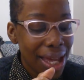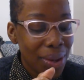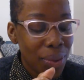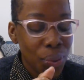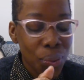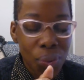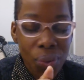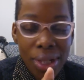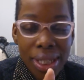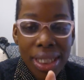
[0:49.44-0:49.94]

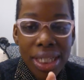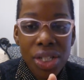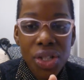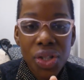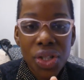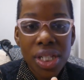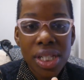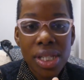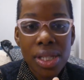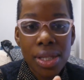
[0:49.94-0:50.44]
really,
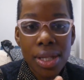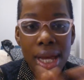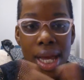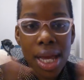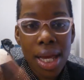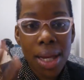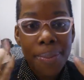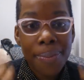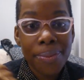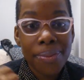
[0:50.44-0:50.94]
just
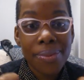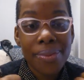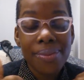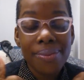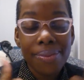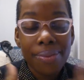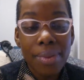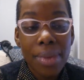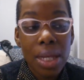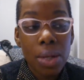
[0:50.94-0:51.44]
um,
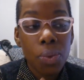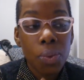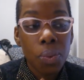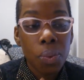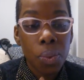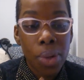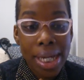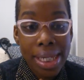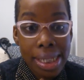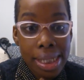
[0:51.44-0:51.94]

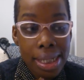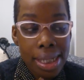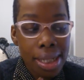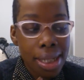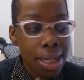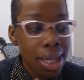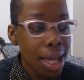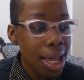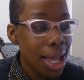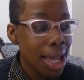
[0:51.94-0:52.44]

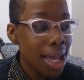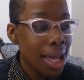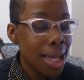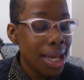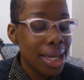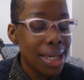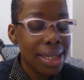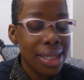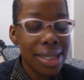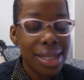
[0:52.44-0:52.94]
resting
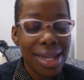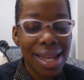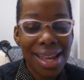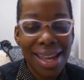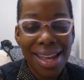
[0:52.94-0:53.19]
and.